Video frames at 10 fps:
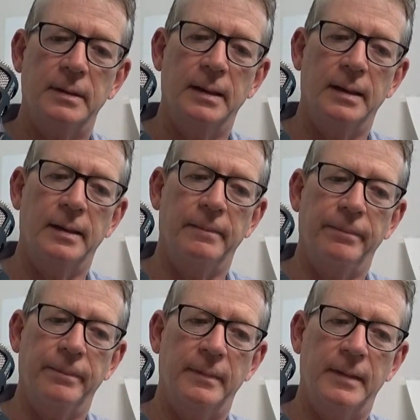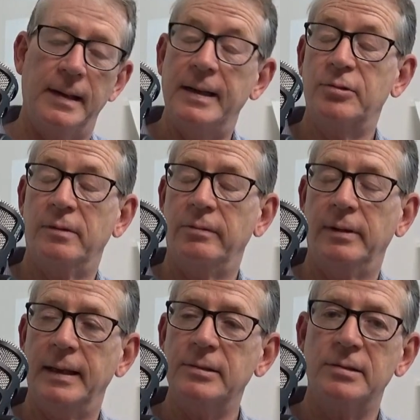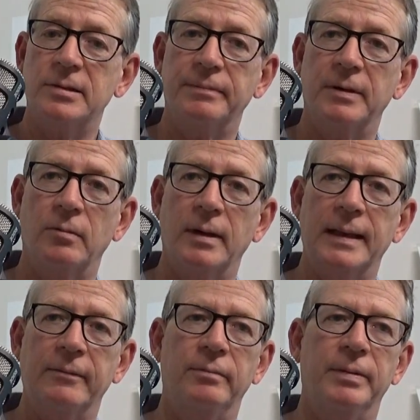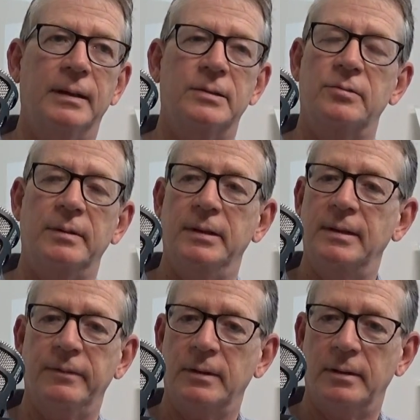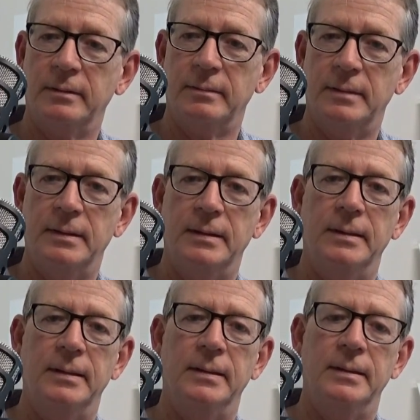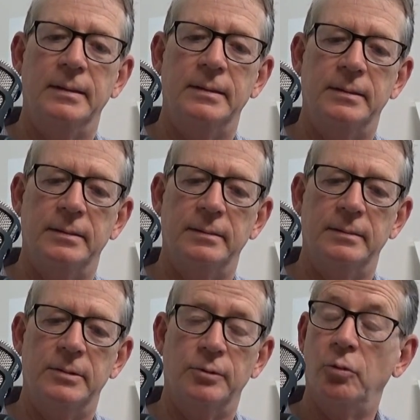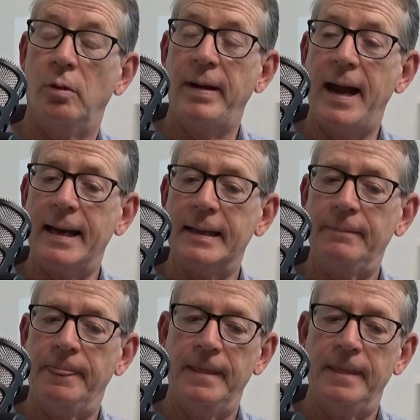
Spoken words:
the nature of the relationship in a way that would be extremely difficult to roll back.